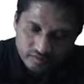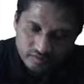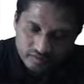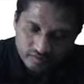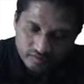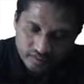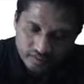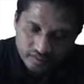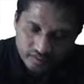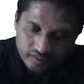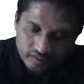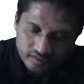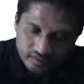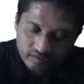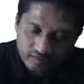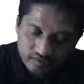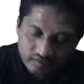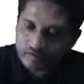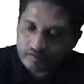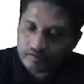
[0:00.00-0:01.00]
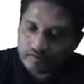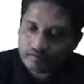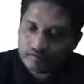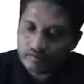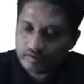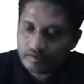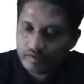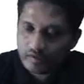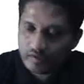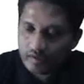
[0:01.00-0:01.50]
so degree is equal to
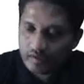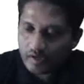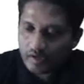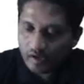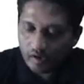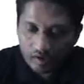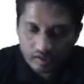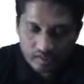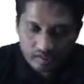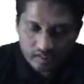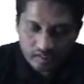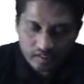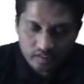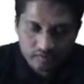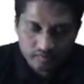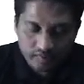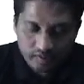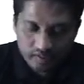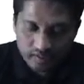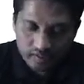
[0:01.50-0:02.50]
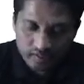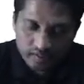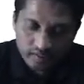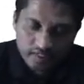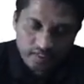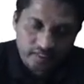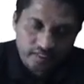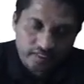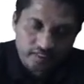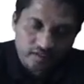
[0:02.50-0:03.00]
2. Order is 1,
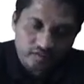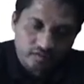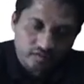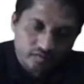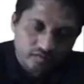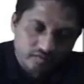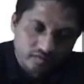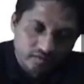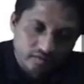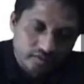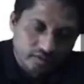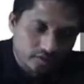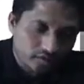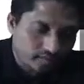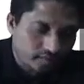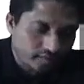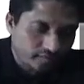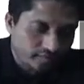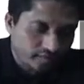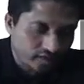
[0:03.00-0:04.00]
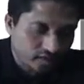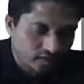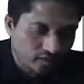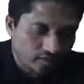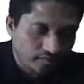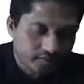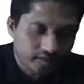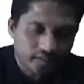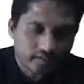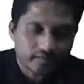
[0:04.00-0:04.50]
degree is 2. It should be first
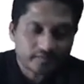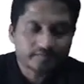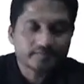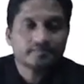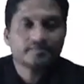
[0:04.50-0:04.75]
option.